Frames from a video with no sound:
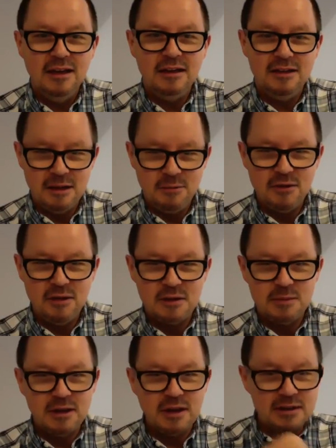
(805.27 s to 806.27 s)
contemporaries
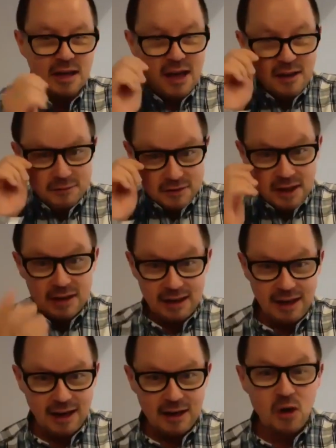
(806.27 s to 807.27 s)
because I have done it
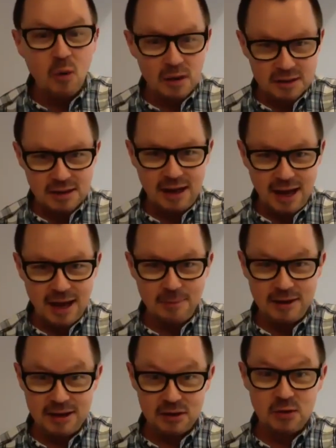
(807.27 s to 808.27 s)
and I know what's going to
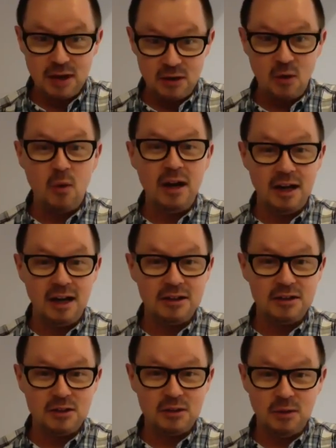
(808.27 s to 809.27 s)
happen. And so I know what not
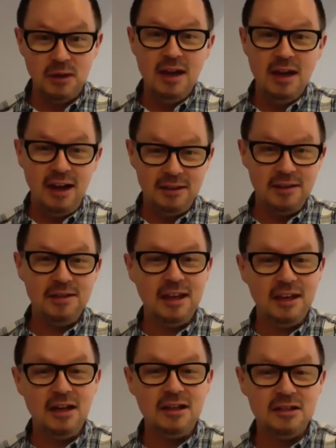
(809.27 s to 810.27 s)
to do. And the
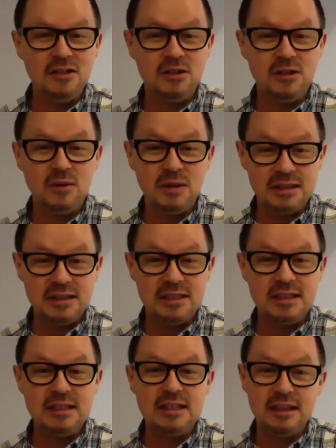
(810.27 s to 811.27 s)
thing not to do is to
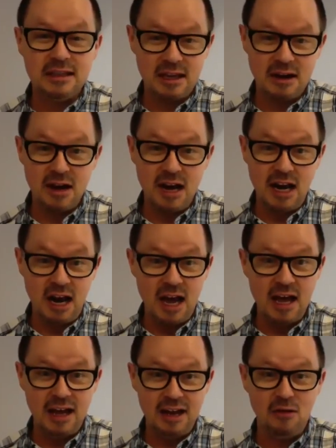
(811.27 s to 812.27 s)
sit there and
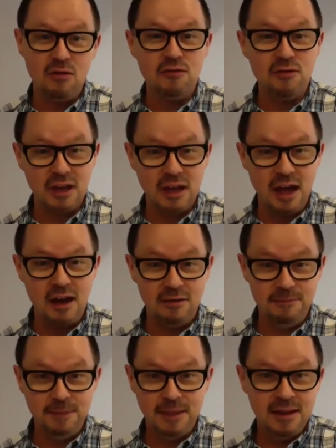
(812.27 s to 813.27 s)
hide or freak out.
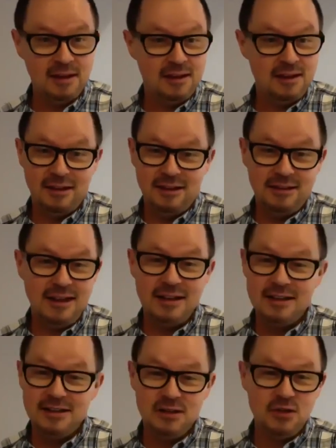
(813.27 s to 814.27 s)
That
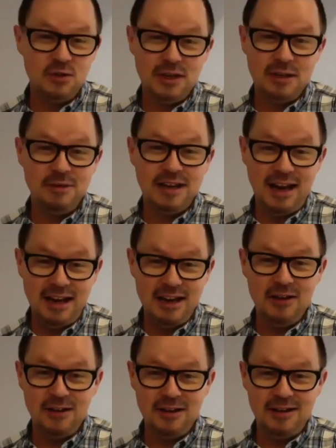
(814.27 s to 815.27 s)
doesn't do anybody any
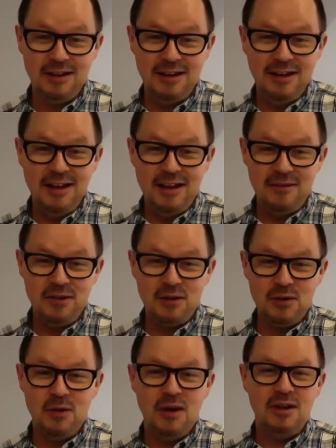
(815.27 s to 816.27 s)
good. If
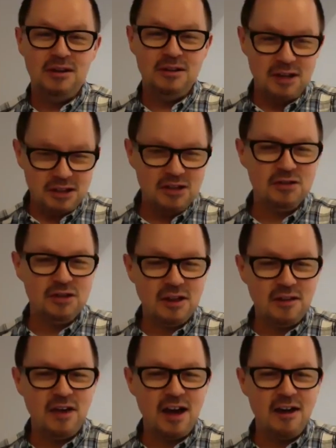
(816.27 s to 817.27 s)
you dust
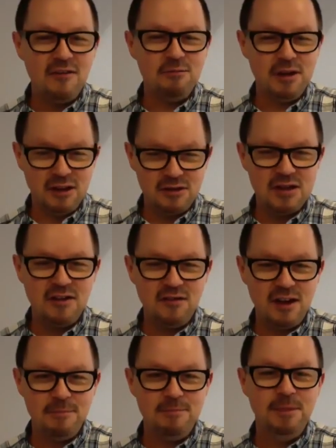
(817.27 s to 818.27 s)
yourself off, pick yourself
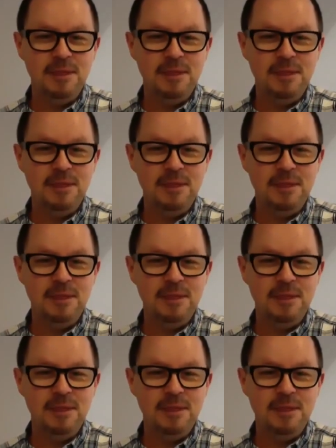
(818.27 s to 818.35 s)
up,